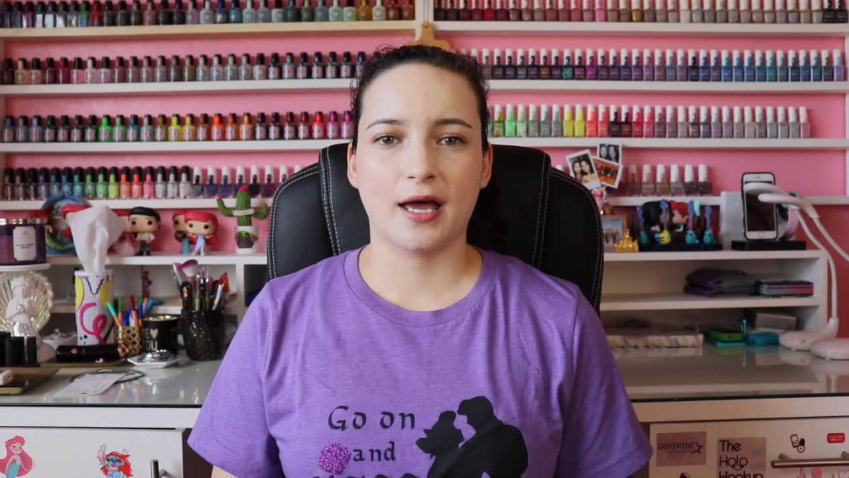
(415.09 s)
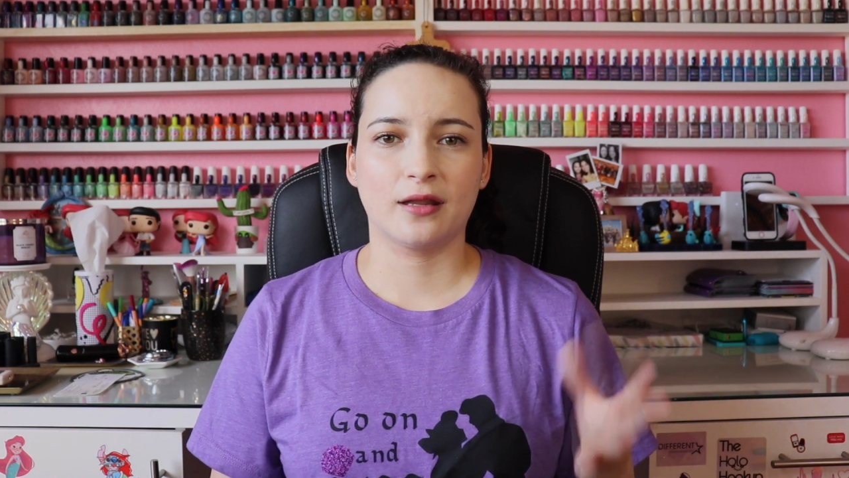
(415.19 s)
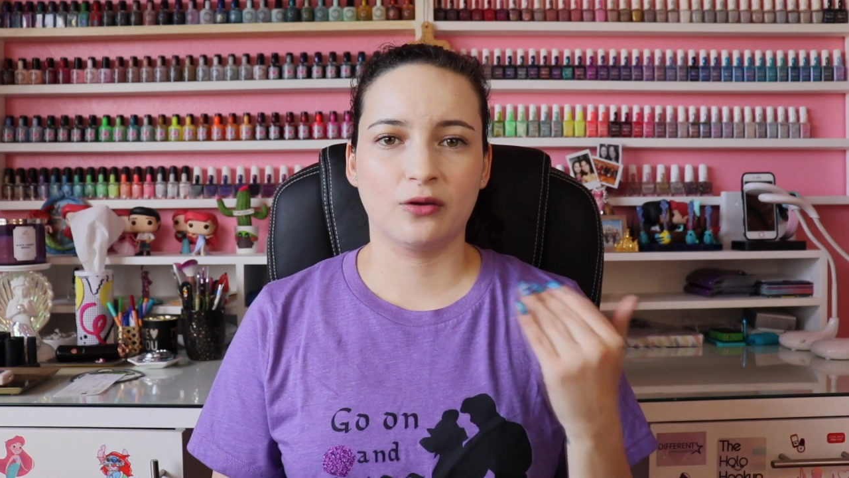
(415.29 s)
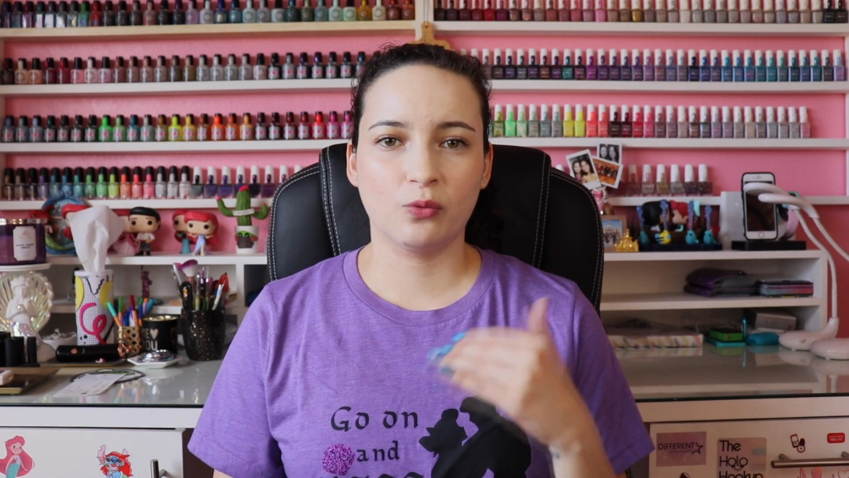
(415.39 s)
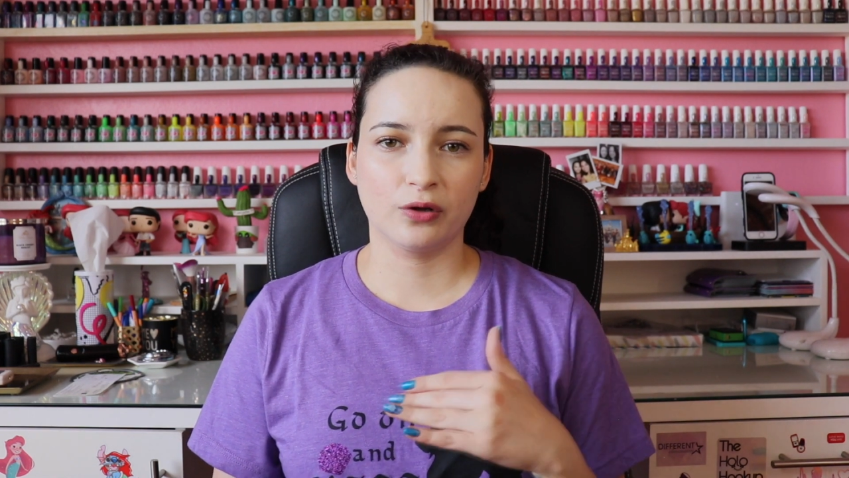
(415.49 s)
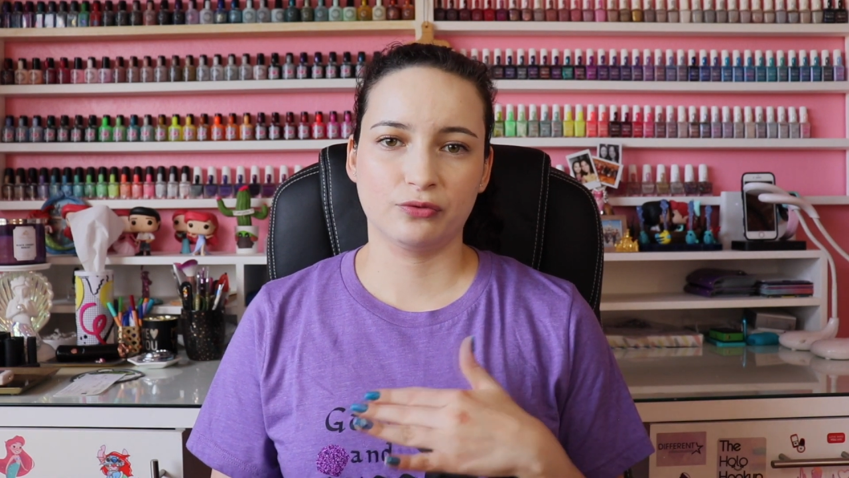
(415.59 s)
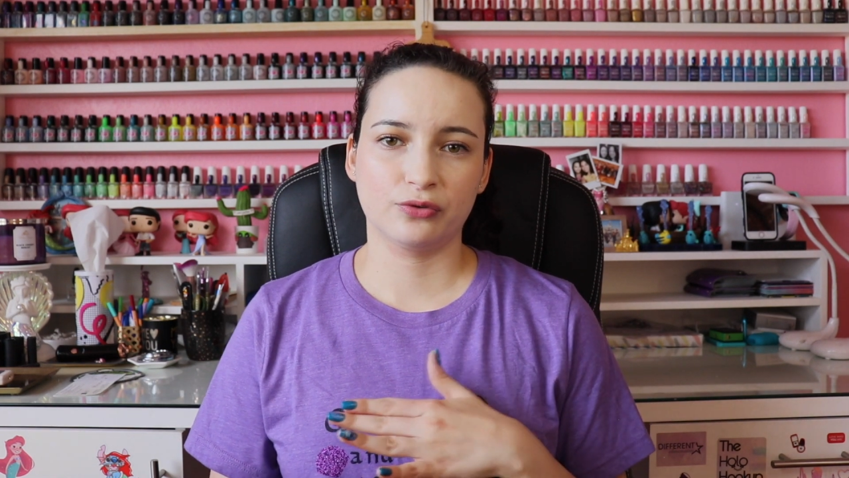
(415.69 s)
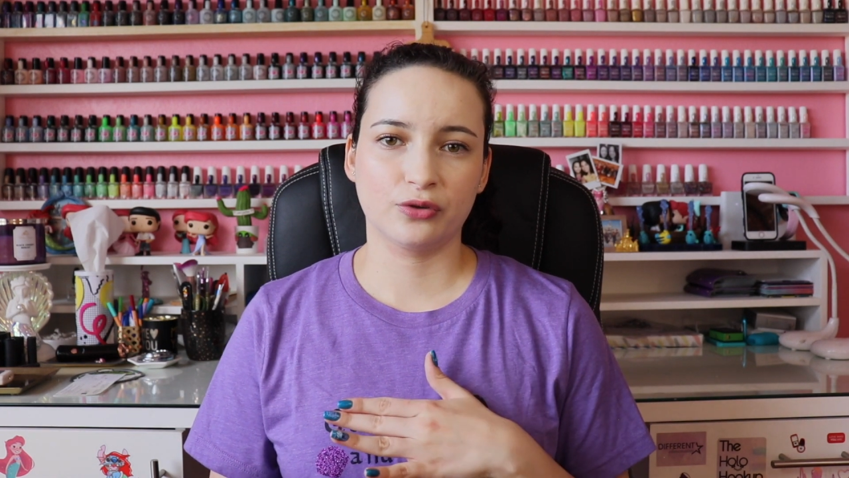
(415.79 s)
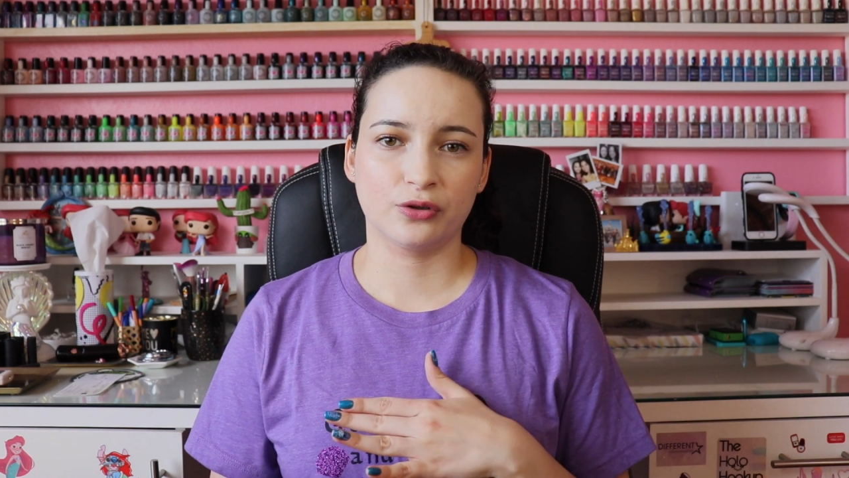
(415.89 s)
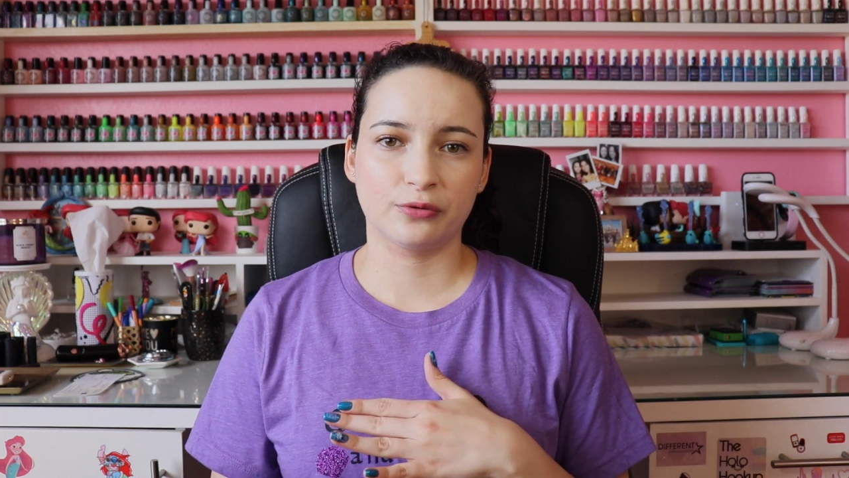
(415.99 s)
and the one
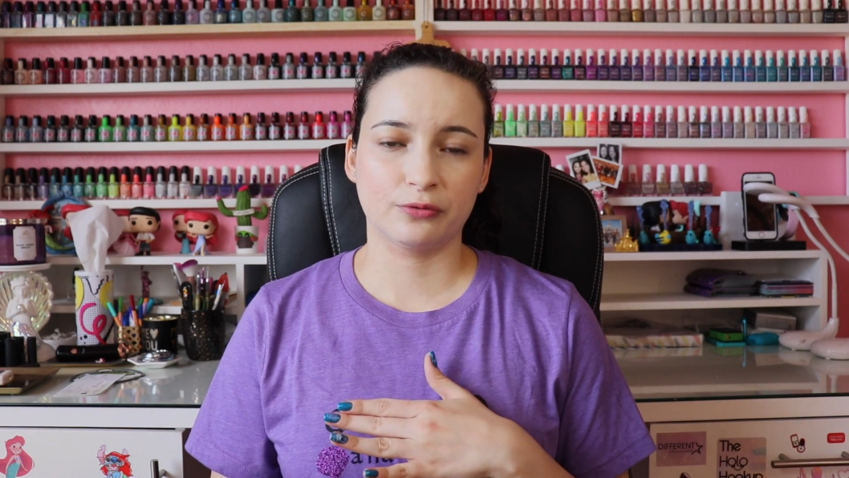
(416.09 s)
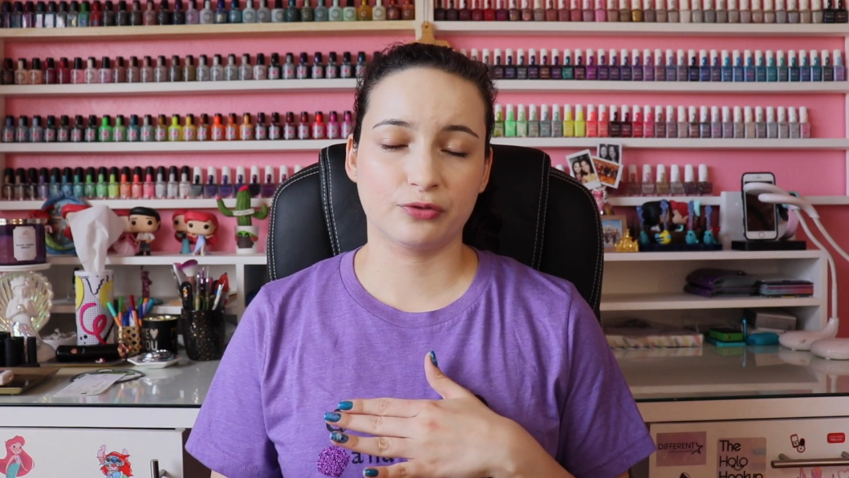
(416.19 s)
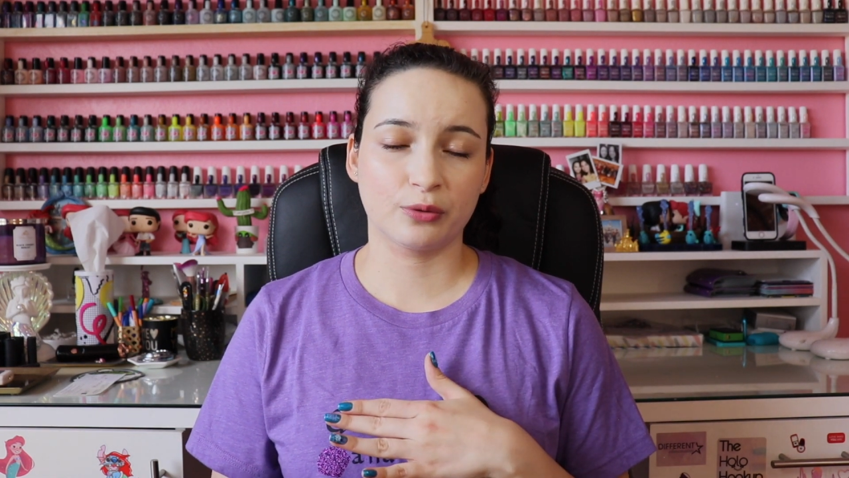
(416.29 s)
from